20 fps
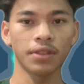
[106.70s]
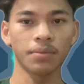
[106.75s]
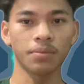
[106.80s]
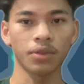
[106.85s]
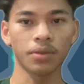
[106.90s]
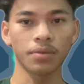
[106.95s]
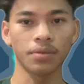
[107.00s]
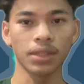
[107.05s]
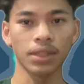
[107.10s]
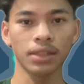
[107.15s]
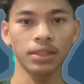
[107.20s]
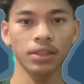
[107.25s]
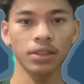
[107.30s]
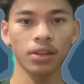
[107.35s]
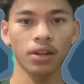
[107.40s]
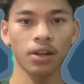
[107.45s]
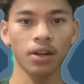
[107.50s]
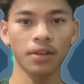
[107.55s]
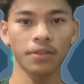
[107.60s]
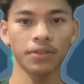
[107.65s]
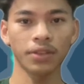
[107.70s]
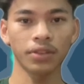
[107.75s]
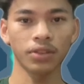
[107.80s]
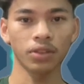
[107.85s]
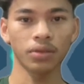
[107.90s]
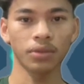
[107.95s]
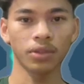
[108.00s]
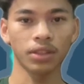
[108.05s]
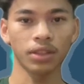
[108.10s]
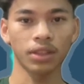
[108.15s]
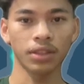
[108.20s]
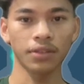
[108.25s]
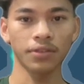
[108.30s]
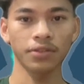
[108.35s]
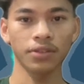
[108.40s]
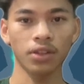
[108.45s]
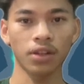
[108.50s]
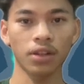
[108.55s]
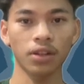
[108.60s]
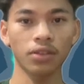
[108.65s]
the problem of automotive
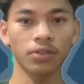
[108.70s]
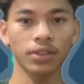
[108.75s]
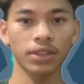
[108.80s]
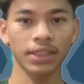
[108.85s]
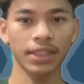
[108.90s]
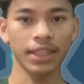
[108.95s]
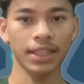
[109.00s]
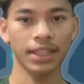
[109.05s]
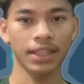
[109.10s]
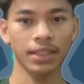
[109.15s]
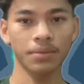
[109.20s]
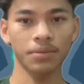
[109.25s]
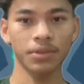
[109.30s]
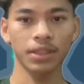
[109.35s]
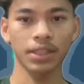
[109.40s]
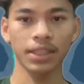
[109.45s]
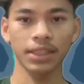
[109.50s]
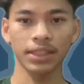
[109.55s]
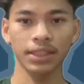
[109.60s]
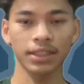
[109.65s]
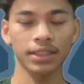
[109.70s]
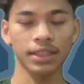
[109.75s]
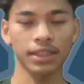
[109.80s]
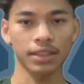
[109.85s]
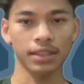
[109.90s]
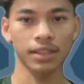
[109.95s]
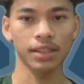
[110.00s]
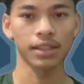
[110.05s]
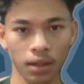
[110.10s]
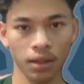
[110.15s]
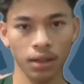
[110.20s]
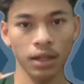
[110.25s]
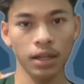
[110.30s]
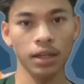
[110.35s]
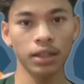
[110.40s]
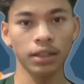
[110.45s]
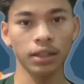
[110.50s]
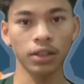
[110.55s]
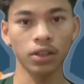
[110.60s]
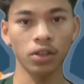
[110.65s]
or recycle production industry,
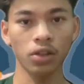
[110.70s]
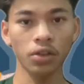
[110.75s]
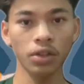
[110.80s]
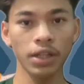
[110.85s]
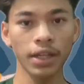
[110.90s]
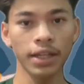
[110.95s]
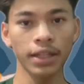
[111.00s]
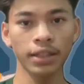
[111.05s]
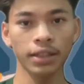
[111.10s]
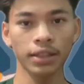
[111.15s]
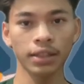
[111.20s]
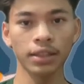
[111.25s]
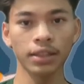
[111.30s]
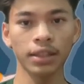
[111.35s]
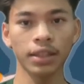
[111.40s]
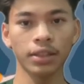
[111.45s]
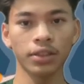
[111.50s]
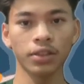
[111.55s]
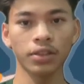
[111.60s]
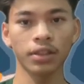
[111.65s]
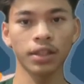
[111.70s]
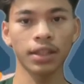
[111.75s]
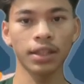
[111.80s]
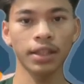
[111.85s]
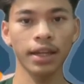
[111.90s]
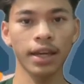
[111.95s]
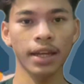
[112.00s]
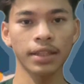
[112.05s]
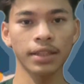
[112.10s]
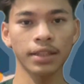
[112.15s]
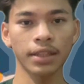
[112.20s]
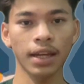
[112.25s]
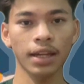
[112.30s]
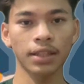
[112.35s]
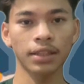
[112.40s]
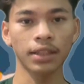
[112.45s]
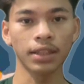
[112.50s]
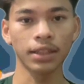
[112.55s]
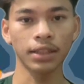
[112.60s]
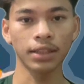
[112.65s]
including the associated hazard
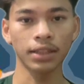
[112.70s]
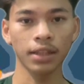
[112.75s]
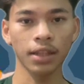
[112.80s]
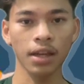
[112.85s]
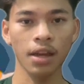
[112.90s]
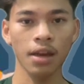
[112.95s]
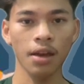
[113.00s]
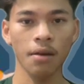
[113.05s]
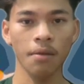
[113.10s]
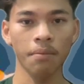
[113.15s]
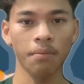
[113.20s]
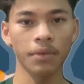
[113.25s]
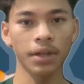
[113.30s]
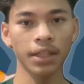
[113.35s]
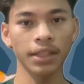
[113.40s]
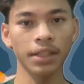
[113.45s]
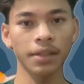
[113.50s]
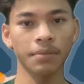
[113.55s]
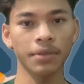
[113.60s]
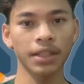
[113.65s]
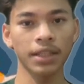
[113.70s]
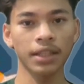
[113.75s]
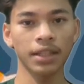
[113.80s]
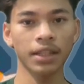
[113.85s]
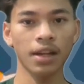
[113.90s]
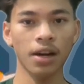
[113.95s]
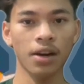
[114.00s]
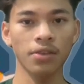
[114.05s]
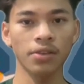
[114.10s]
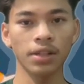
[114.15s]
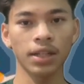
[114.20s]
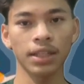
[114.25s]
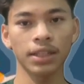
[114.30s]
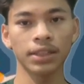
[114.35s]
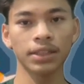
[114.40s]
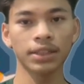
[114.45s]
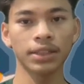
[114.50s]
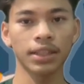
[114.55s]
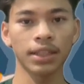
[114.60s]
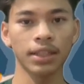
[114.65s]
and risk. By deepening our
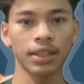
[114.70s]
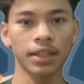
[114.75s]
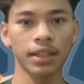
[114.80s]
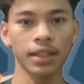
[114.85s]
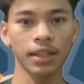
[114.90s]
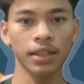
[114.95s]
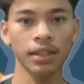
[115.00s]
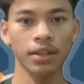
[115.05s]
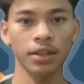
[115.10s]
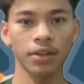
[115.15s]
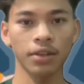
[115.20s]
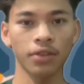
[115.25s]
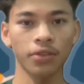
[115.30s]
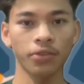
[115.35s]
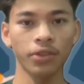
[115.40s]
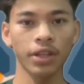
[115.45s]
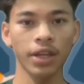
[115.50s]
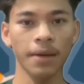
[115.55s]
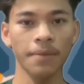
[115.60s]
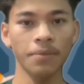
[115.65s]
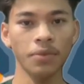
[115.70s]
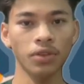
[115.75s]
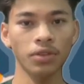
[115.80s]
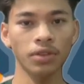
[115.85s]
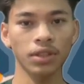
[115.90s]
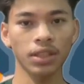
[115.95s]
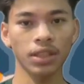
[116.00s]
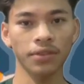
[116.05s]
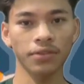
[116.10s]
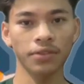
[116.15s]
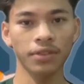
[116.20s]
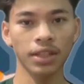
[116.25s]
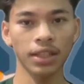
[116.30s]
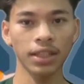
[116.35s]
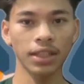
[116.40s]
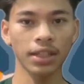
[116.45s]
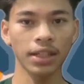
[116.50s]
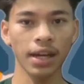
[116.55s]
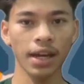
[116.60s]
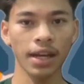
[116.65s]
understanding, we aim to
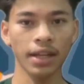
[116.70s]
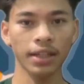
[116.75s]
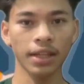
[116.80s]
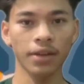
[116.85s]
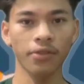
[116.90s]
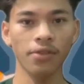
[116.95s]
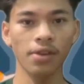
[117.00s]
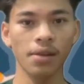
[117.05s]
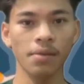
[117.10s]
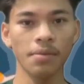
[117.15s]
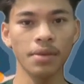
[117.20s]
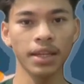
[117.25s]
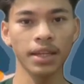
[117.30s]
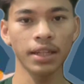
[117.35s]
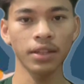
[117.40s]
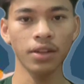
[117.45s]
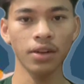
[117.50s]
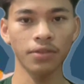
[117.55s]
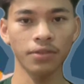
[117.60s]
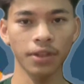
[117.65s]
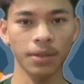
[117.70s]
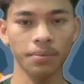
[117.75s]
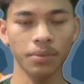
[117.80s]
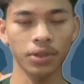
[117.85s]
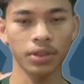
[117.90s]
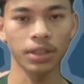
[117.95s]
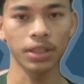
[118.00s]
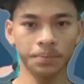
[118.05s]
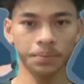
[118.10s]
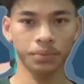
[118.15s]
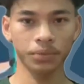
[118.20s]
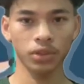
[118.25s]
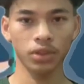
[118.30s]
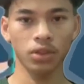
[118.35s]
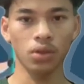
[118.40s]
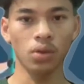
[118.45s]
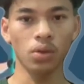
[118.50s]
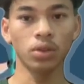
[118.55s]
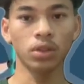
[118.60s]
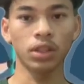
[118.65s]
safeguard the health and well-being of employees.
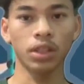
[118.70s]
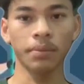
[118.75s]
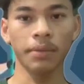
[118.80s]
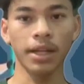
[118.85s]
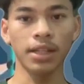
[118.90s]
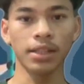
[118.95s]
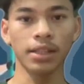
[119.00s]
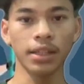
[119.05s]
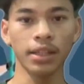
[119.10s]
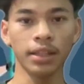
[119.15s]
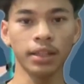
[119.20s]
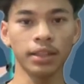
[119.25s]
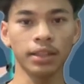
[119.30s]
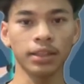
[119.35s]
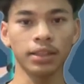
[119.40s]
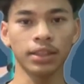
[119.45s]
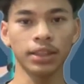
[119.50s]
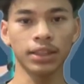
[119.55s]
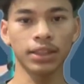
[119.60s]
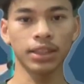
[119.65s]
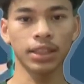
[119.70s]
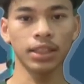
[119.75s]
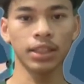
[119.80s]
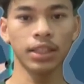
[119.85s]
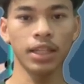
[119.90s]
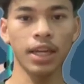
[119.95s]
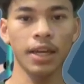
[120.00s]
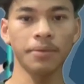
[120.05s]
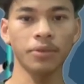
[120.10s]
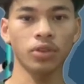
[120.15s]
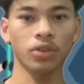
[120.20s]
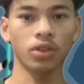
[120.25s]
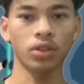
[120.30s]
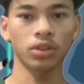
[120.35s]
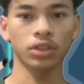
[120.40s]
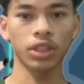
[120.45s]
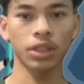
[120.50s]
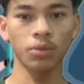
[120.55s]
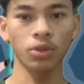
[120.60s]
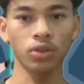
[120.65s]
Ultimately, this study aims to
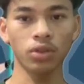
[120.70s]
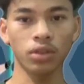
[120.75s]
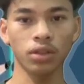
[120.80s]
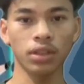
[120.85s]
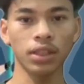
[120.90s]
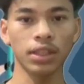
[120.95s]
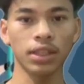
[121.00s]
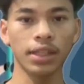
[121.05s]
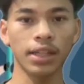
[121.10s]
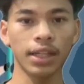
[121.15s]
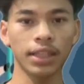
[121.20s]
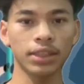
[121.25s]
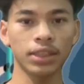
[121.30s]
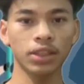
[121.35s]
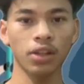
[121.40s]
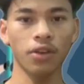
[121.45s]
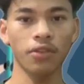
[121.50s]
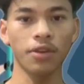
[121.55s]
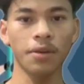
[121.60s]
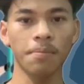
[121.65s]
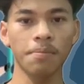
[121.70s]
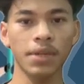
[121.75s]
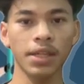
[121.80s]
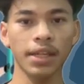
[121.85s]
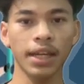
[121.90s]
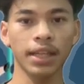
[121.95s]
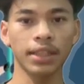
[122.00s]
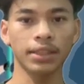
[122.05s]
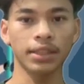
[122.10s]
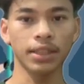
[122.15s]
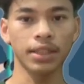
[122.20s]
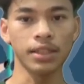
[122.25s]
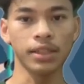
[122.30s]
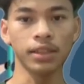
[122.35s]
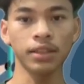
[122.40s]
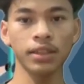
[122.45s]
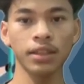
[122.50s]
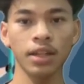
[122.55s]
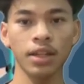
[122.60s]
contribute to the reduction of workplace accidents